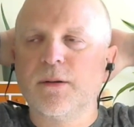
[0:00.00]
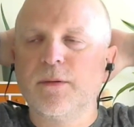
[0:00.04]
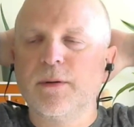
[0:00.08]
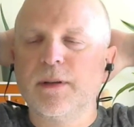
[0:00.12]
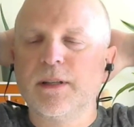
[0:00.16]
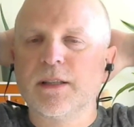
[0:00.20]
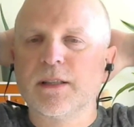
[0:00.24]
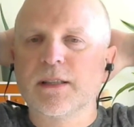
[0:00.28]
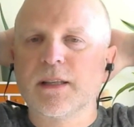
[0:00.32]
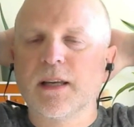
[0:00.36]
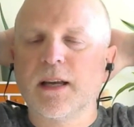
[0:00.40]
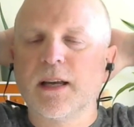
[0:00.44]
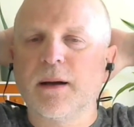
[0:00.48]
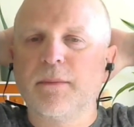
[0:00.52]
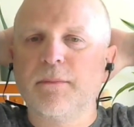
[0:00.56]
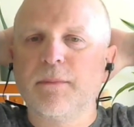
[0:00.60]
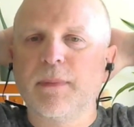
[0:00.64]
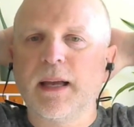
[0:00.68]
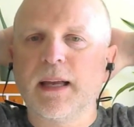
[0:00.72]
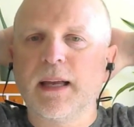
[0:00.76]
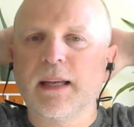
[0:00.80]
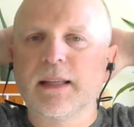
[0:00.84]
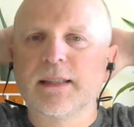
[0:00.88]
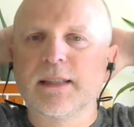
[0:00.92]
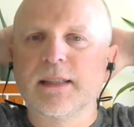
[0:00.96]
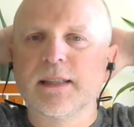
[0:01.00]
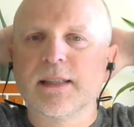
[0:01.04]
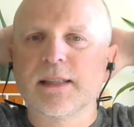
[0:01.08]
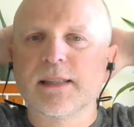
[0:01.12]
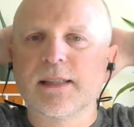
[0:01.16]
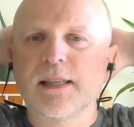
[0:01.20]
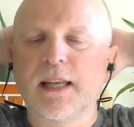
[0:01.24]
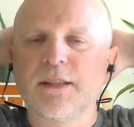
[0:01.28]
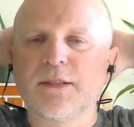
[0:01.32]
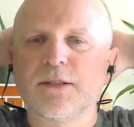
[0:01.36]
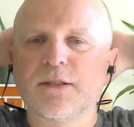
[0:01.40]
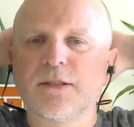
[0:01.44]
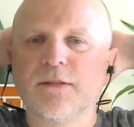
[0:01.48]
we just come back to the
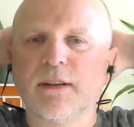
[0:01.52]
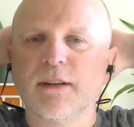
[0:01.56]
center